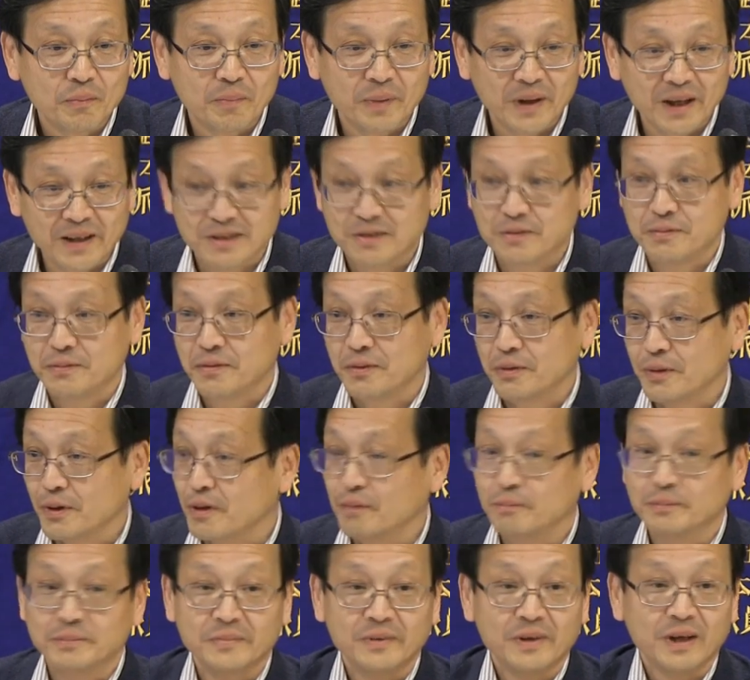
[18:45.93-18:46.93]
but
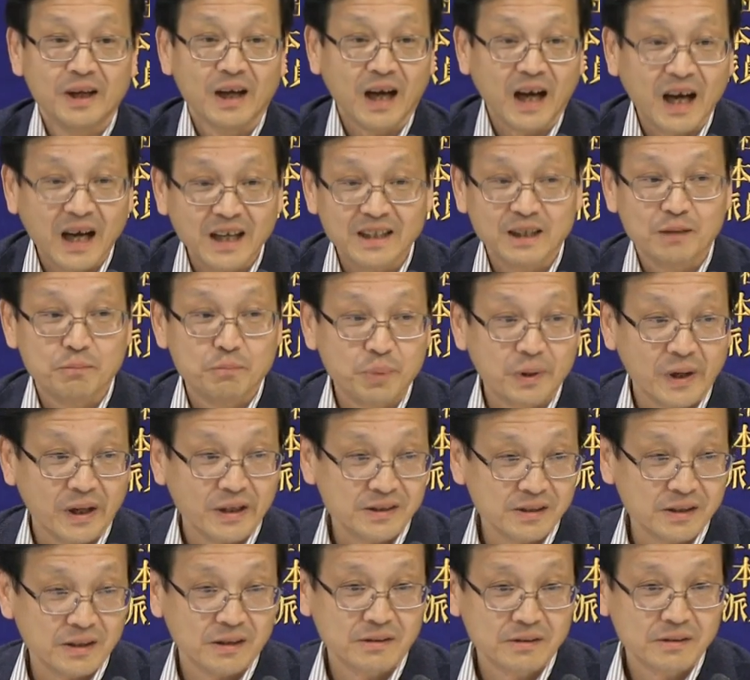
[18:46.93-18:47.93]
from other
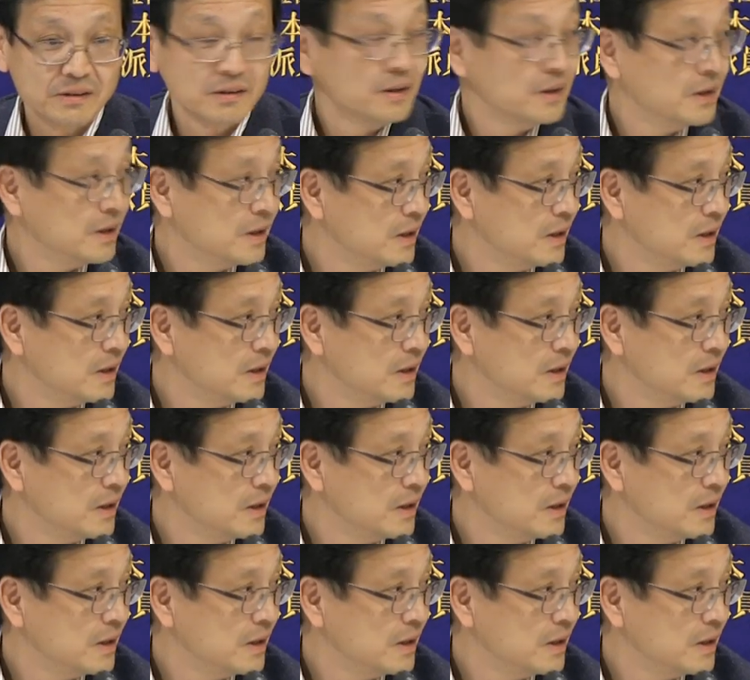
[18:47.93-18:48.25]
places.